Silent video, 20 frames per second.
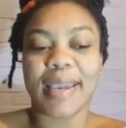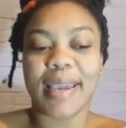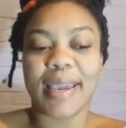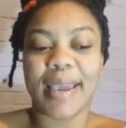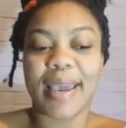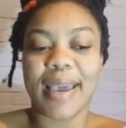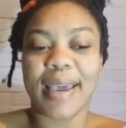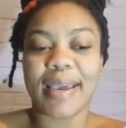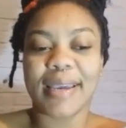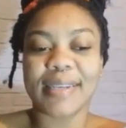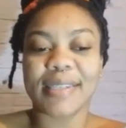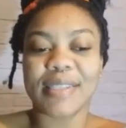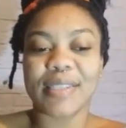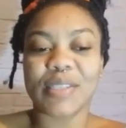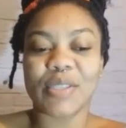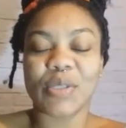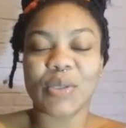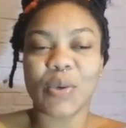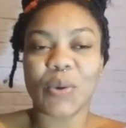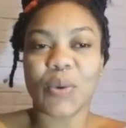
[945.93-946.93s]
Yeah, guys,
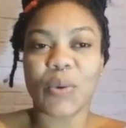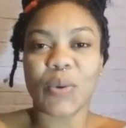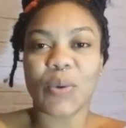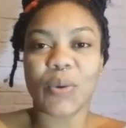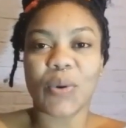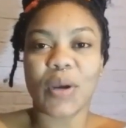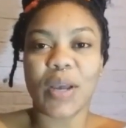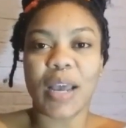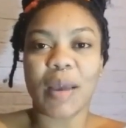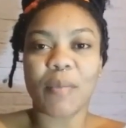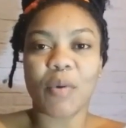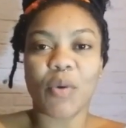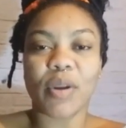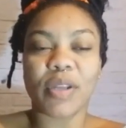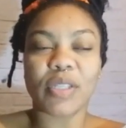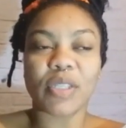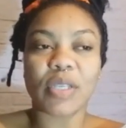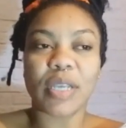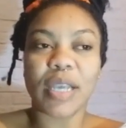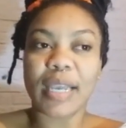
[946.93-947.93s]
so I'm
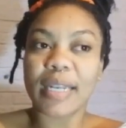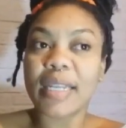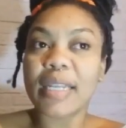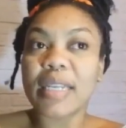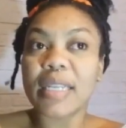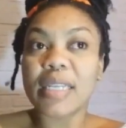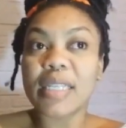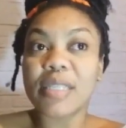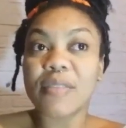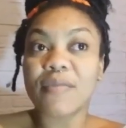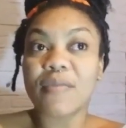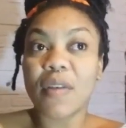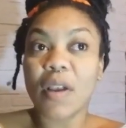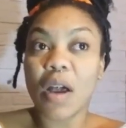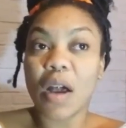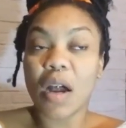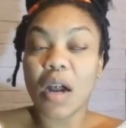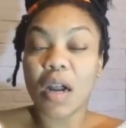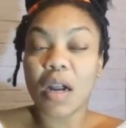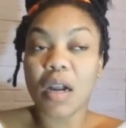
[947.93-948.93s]
going to edit this
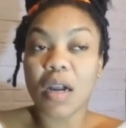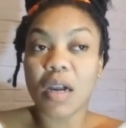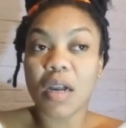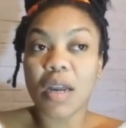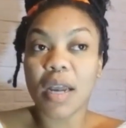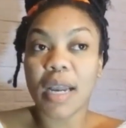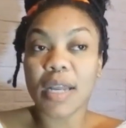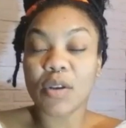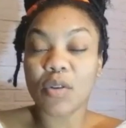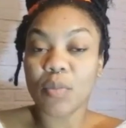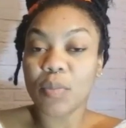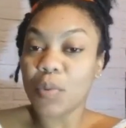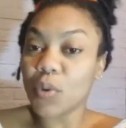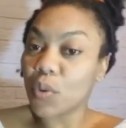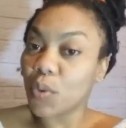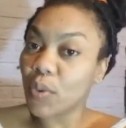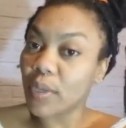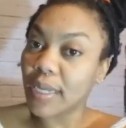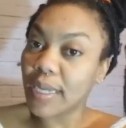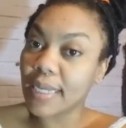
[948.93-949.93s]
vlog and
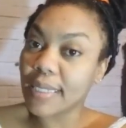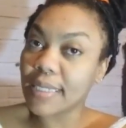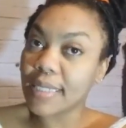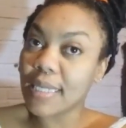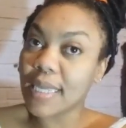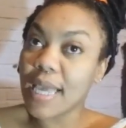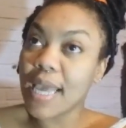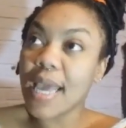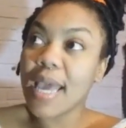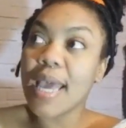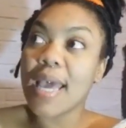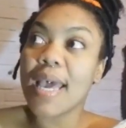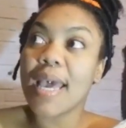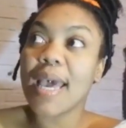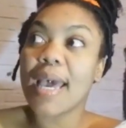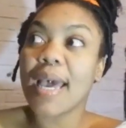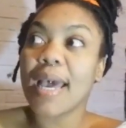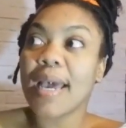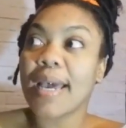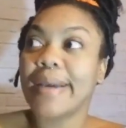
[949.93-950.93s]
upload it,
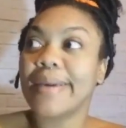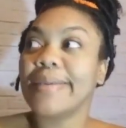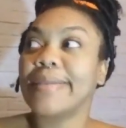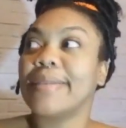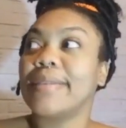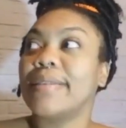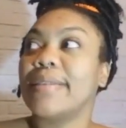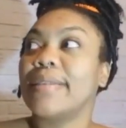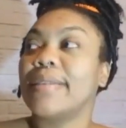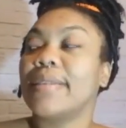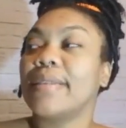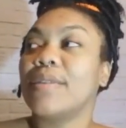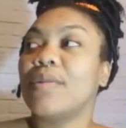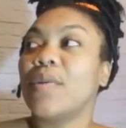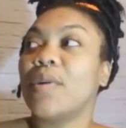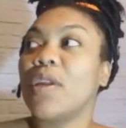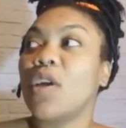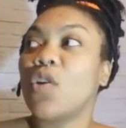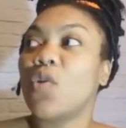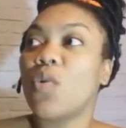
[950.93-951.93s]
and
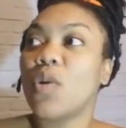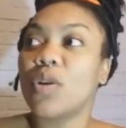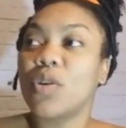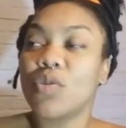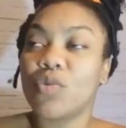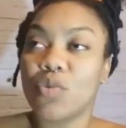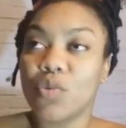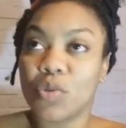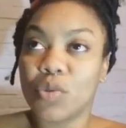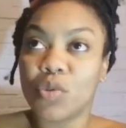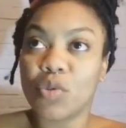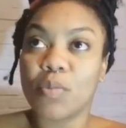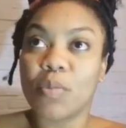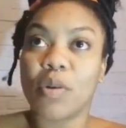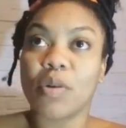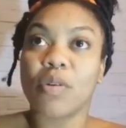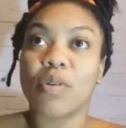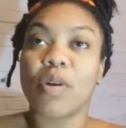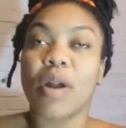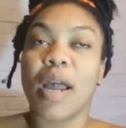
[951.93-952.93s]
when I go on the road
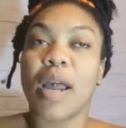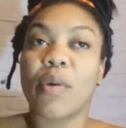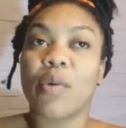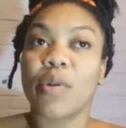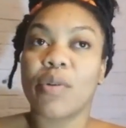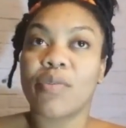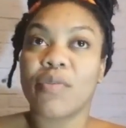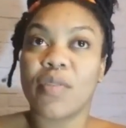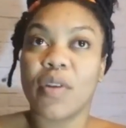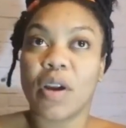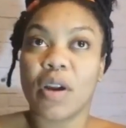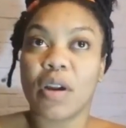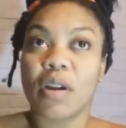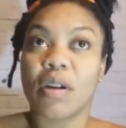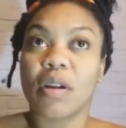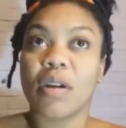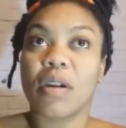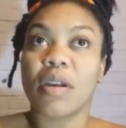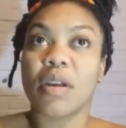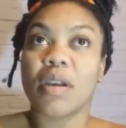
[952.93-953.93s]
tomorrow, I
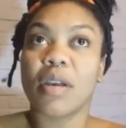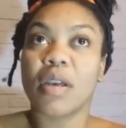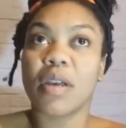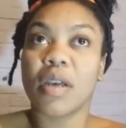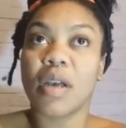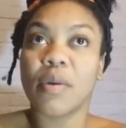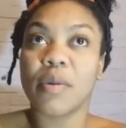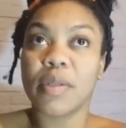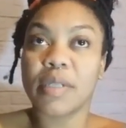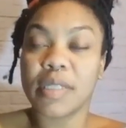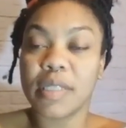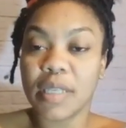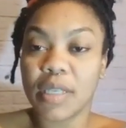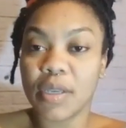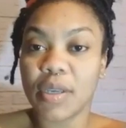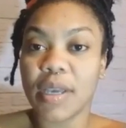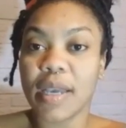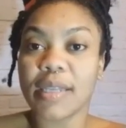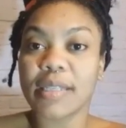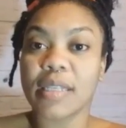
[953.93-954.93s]
will
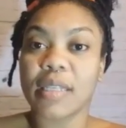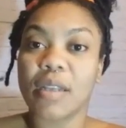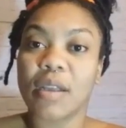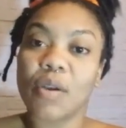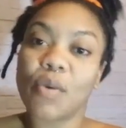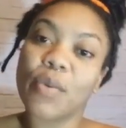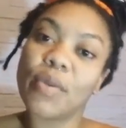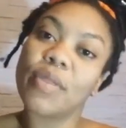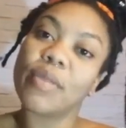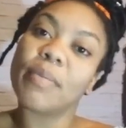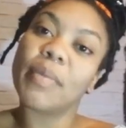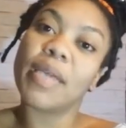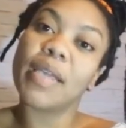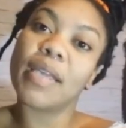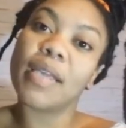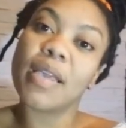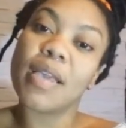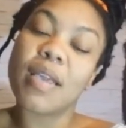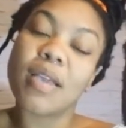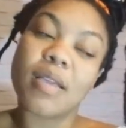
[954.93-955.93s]
take you guys along with
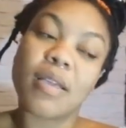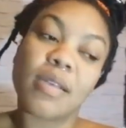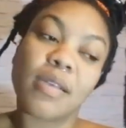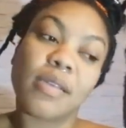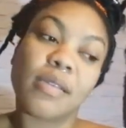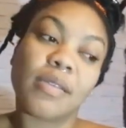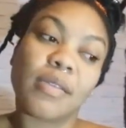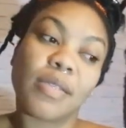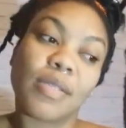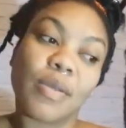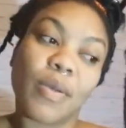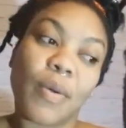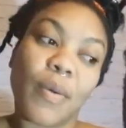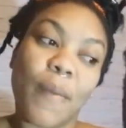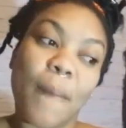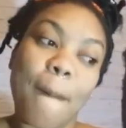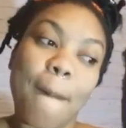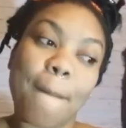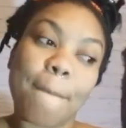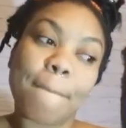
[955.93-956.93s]
me.
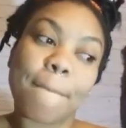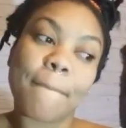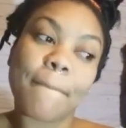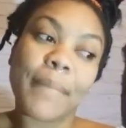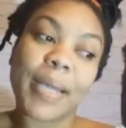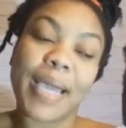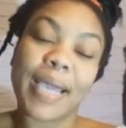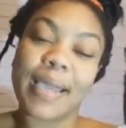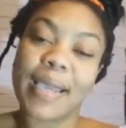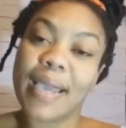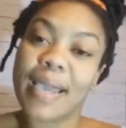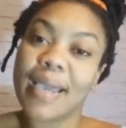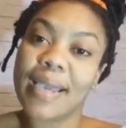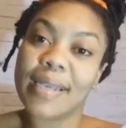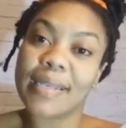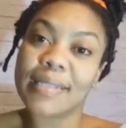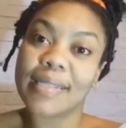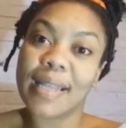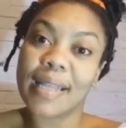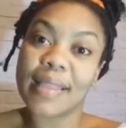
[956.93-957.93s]
So bye
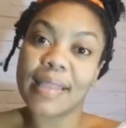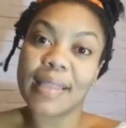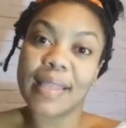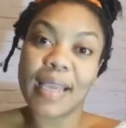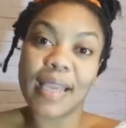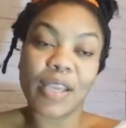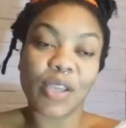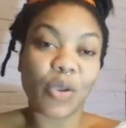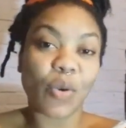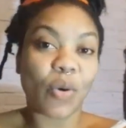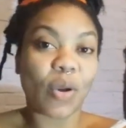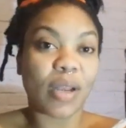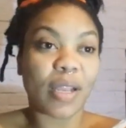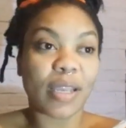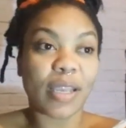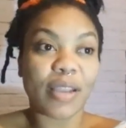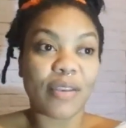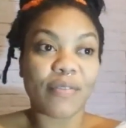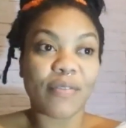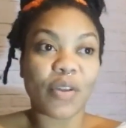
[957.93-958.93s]
guys, and thank you all
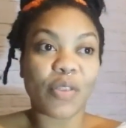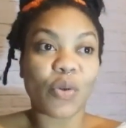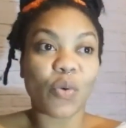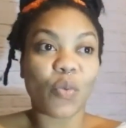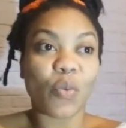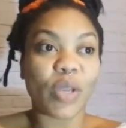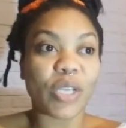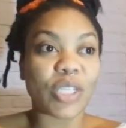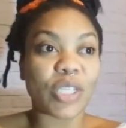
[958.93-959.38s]
again for the